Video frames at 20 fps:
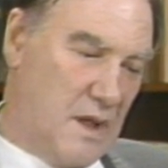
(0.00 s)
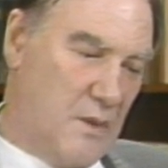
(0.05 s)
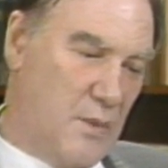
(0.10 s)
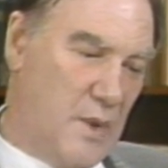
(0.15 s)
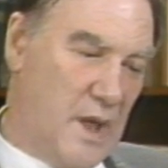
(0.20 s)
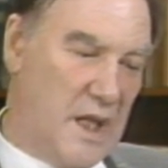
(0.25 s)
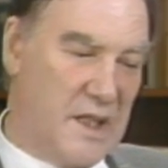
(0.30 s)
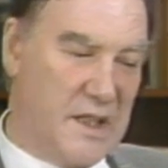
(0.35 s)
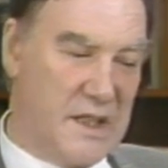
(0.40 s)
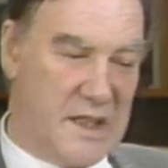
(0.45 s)

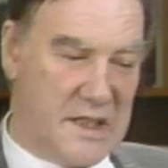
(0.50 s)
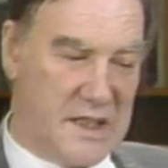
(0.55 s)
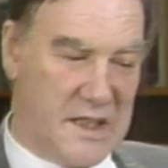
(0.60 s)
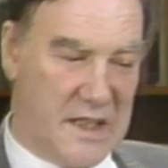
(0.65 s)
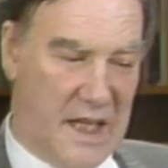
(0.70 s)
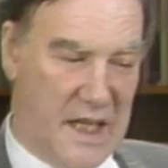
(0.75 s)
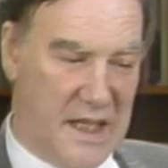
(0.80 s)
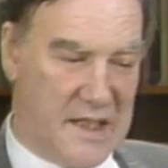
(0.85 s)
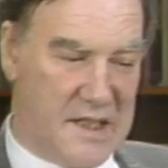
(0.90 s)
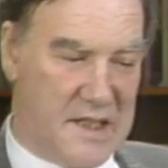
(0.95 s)
Well, it's
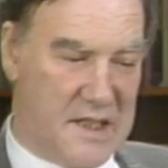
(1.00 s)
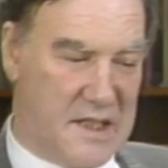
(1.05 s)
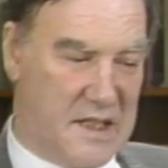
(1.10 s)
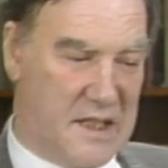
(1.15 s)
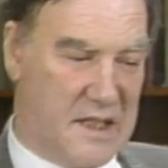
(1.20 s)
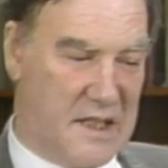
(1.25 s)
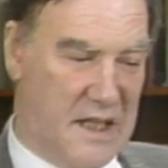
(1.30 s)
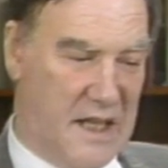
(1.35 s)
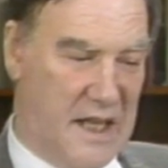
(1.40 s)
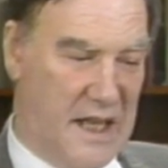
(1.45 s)
a nice
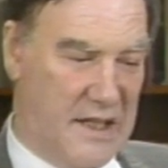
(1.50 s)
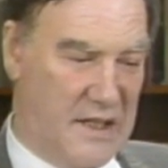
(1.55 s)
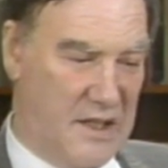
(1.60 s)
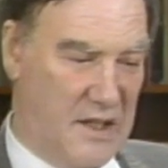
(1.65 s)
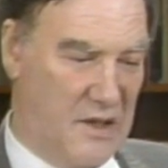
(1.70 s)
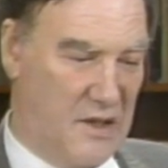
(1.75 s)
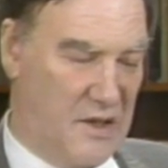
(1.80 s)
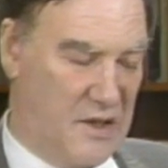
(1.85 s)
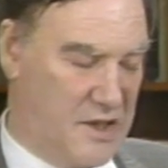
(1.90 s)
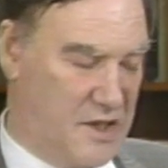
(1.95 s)
uh,
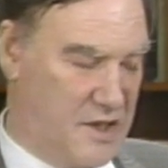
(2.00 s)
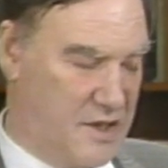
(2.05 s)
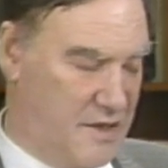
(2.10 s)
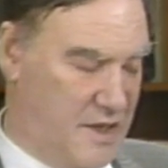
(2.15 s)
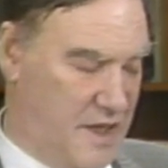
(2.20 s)
analogy.